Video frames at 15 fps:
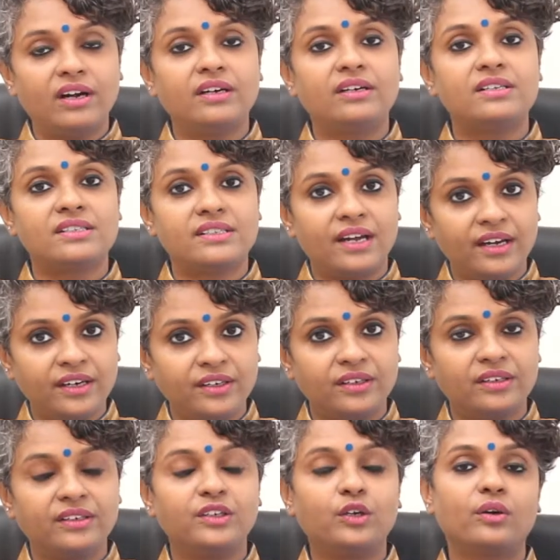
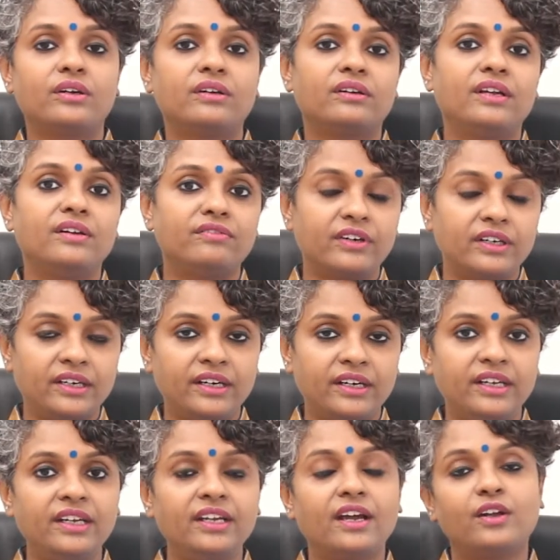understand your
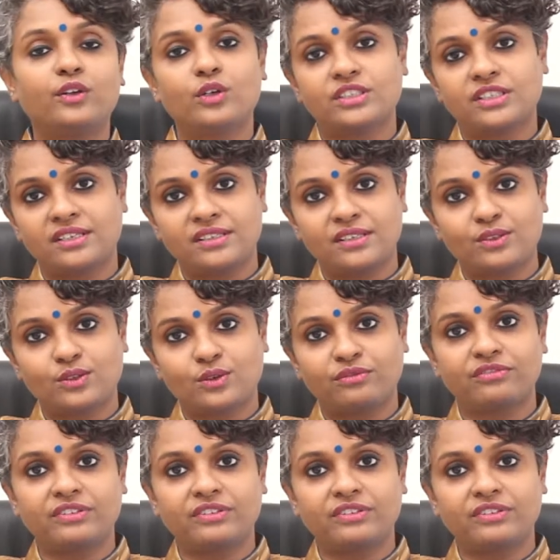infertility and your chances of